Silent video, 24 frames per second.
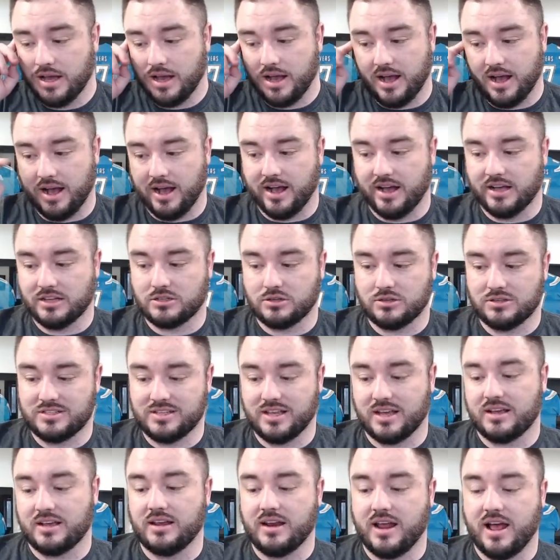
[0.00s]
Uh, so the
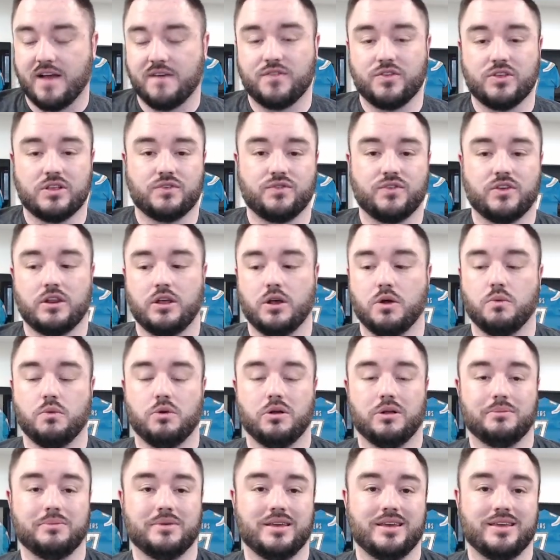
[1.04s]
second half of this video
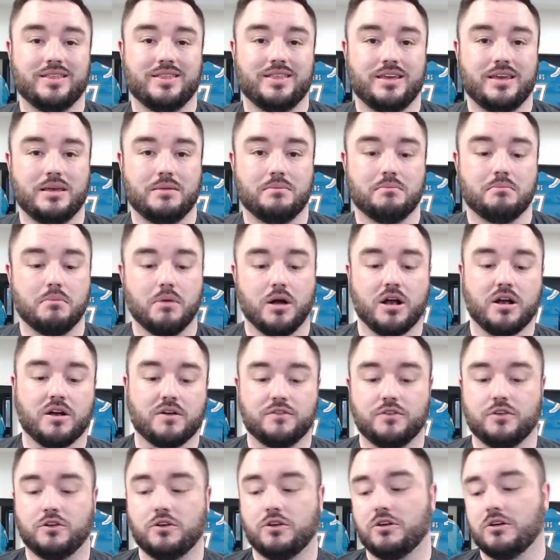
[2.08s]
will be the
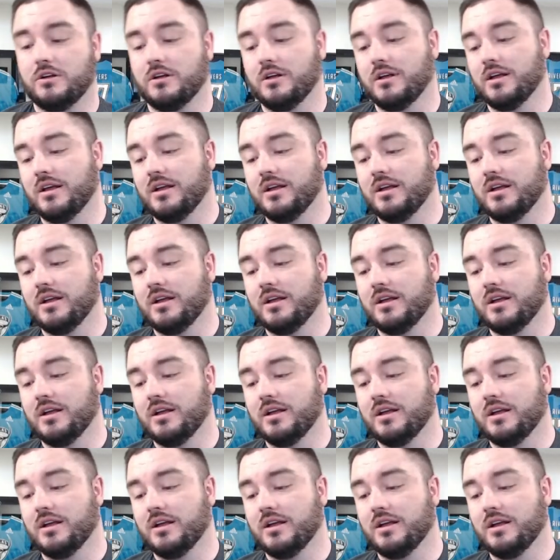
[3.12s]
Marvel